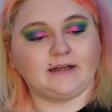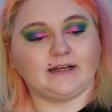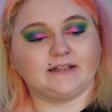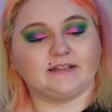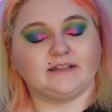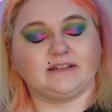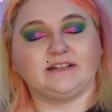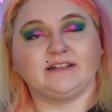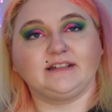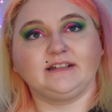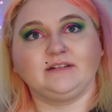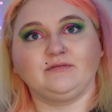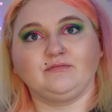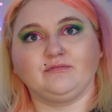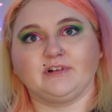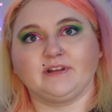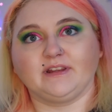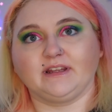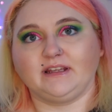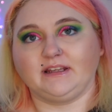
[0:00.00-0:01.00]
I
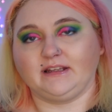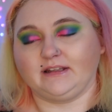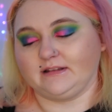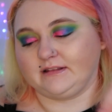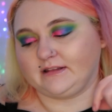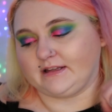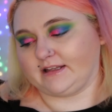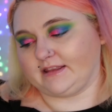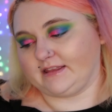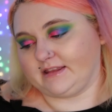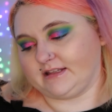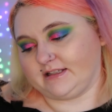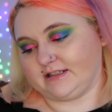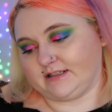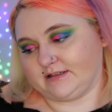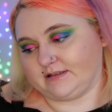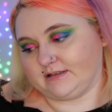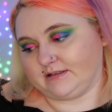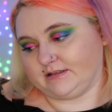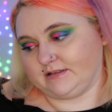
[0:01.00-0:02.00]
didn't really like
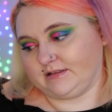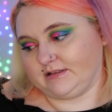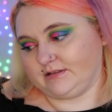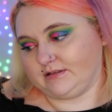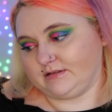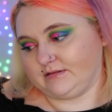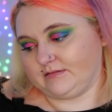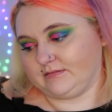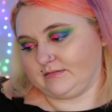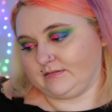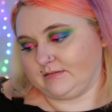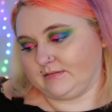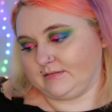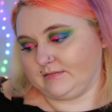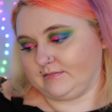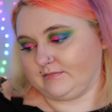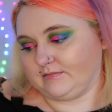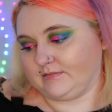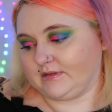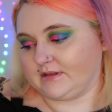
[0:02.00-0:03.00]
the
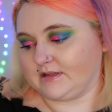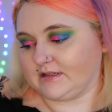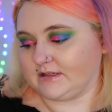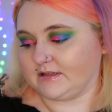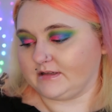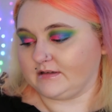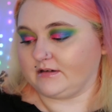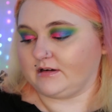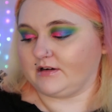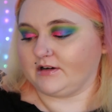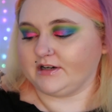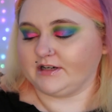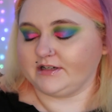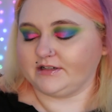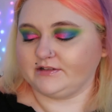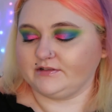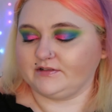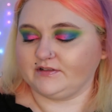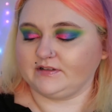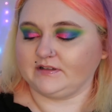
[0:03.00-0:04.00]

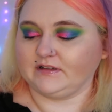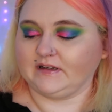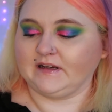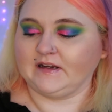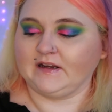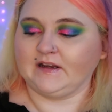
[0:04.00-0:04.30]
NARS.